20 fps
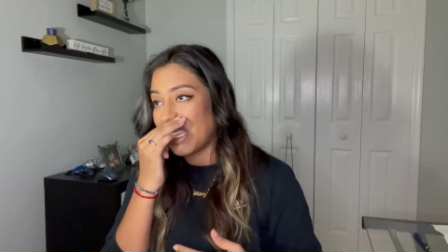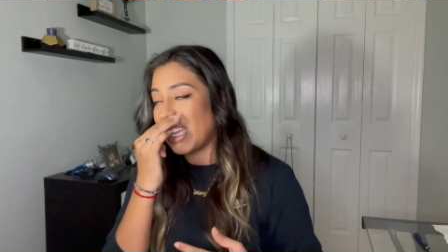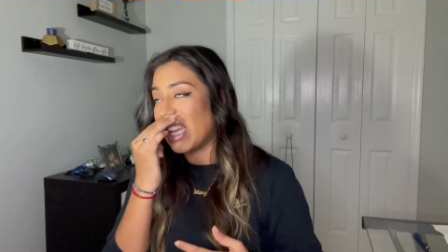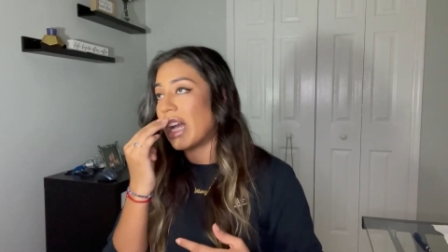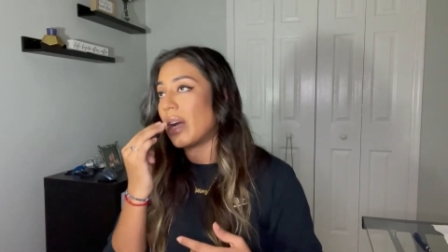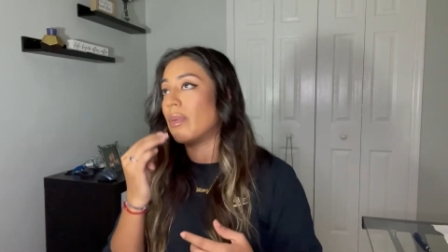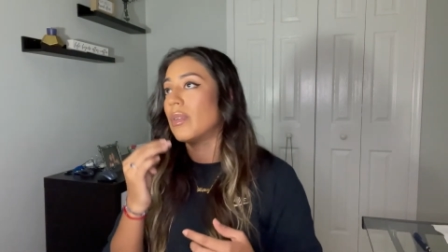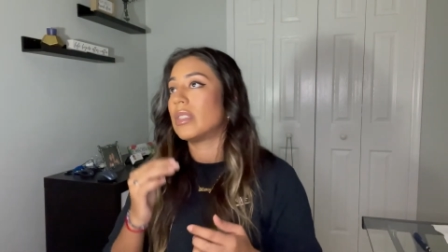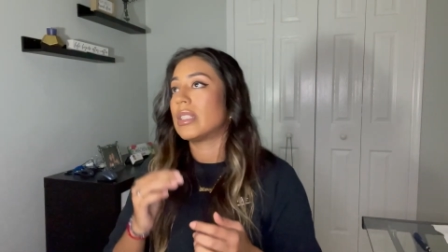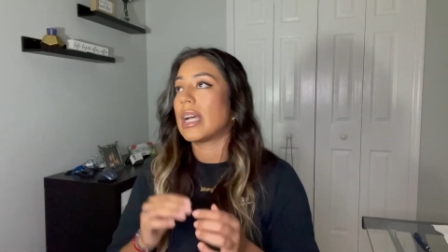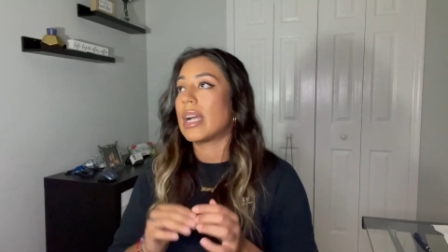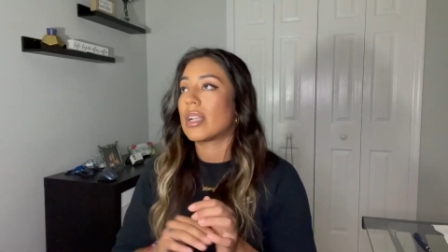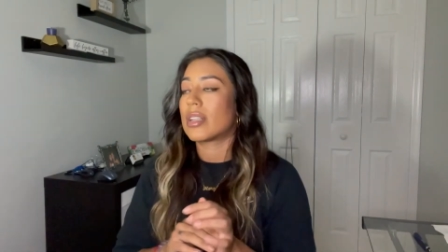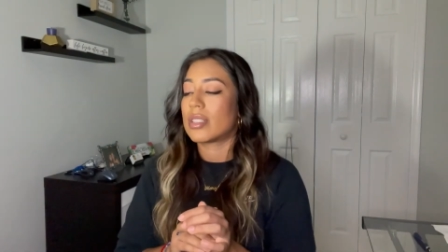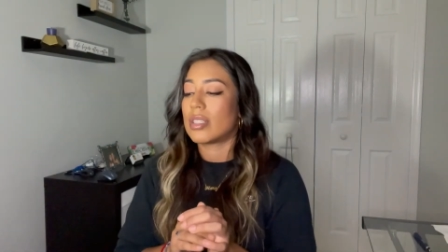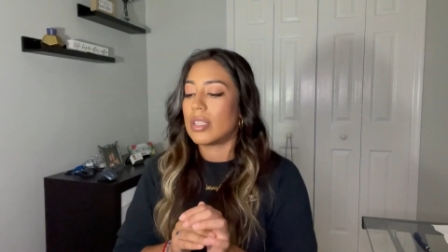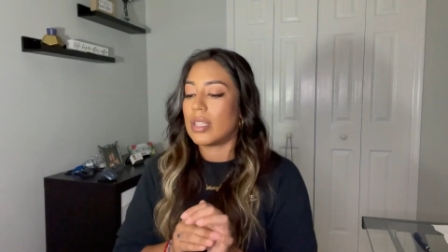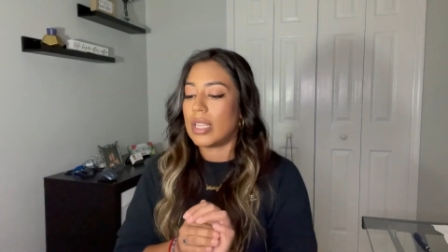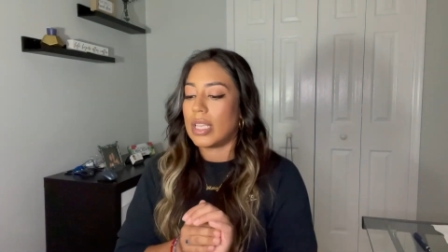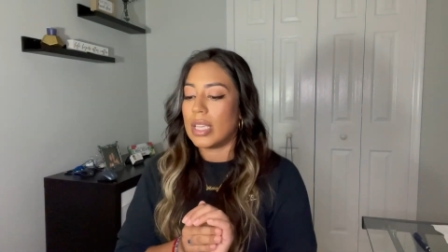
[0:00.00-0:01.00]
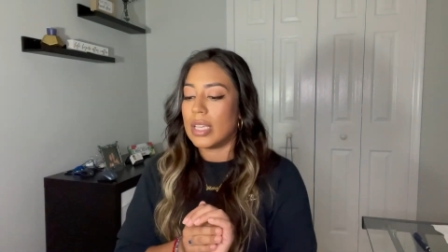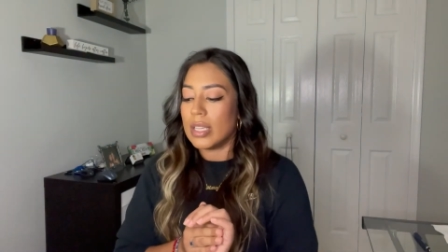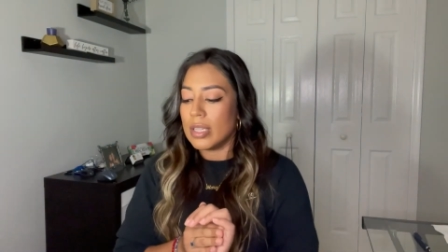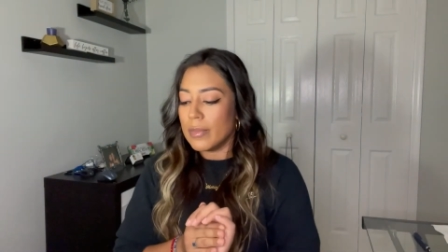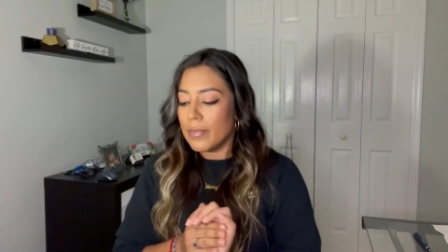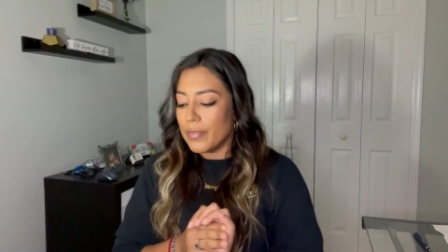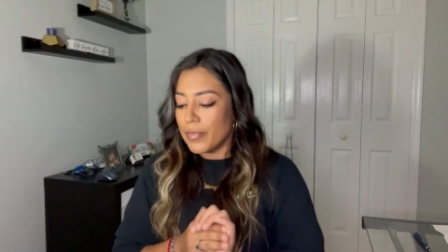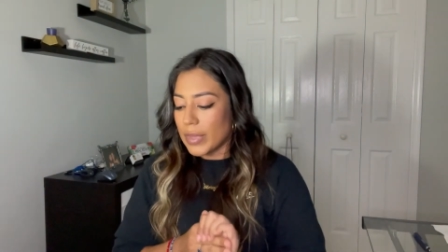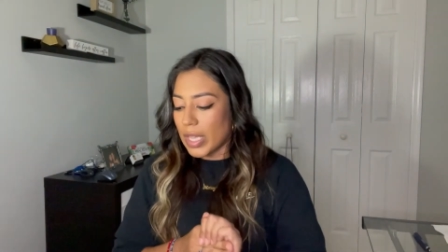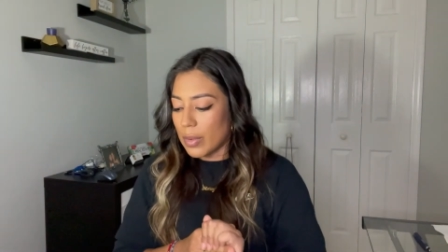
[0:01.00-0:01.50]
day I was actually
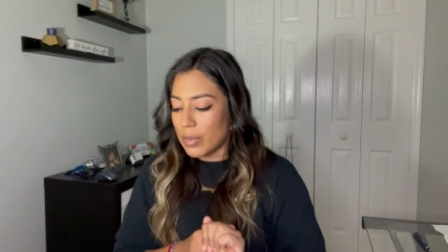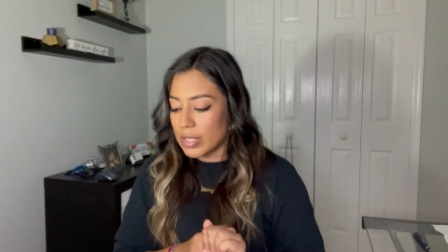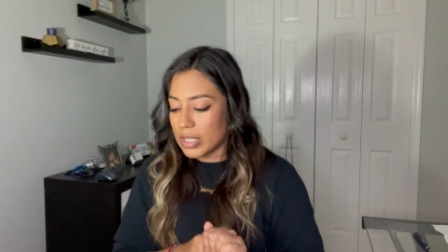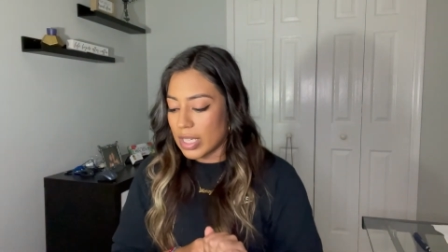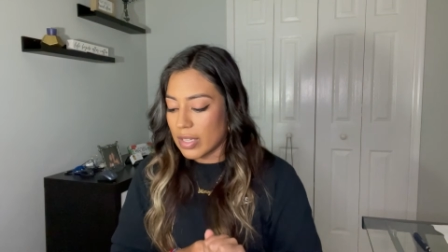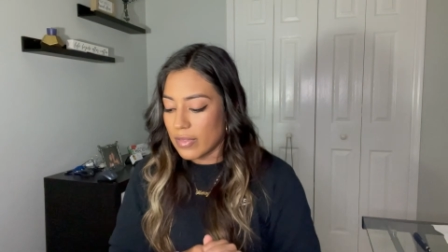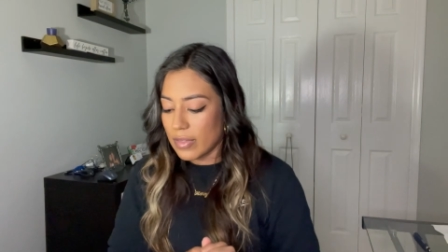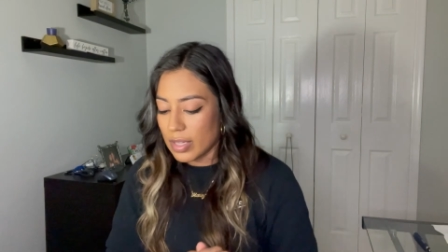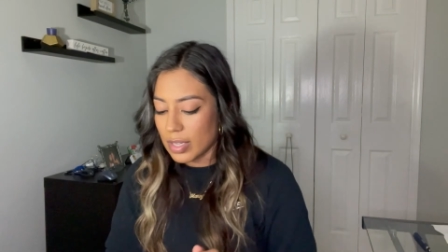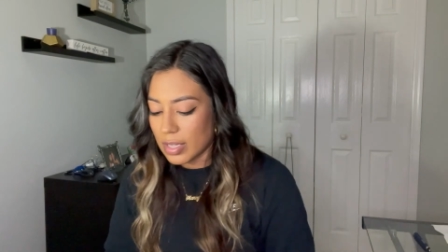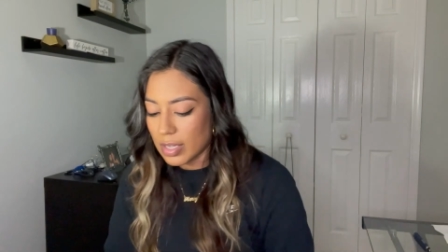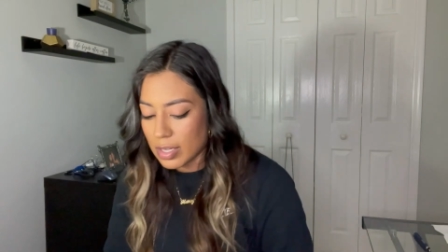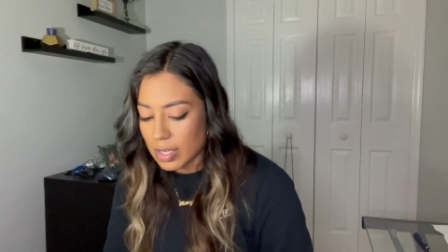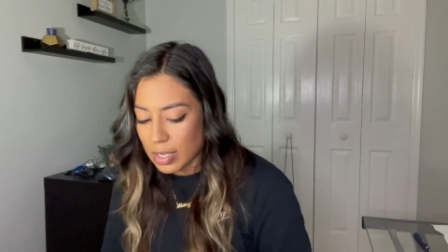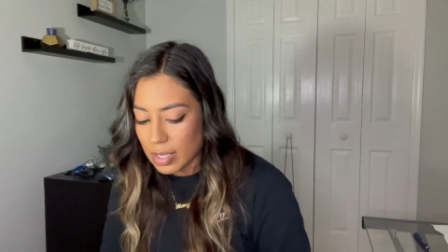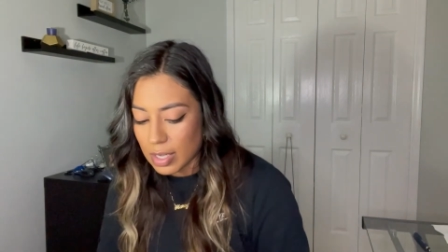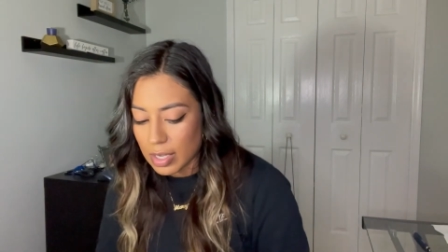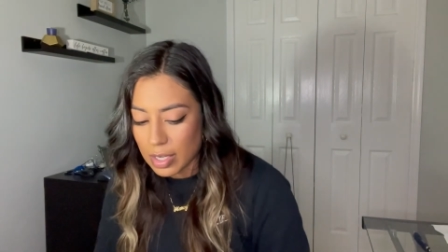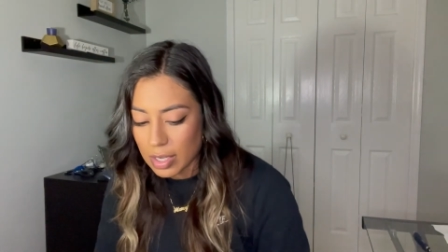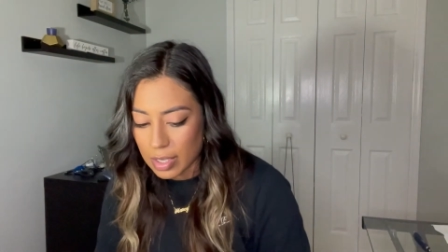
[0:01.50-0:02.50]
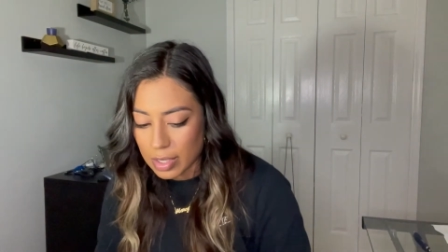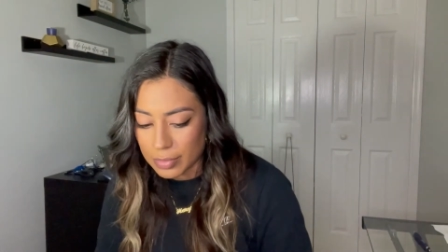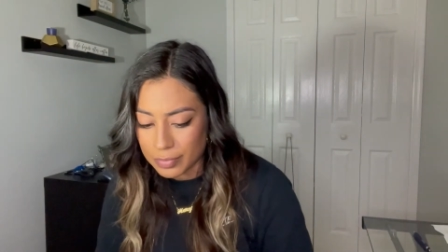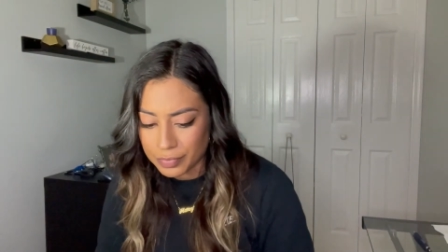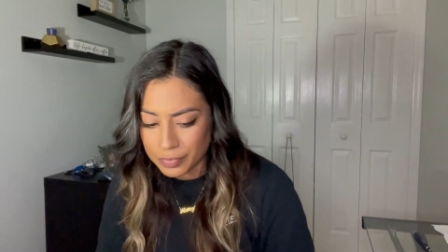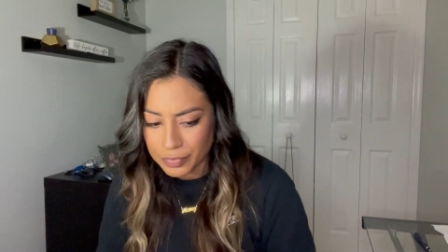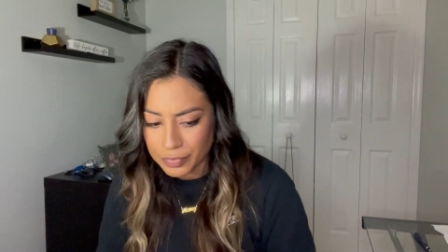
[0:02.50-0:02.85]
I was giving a um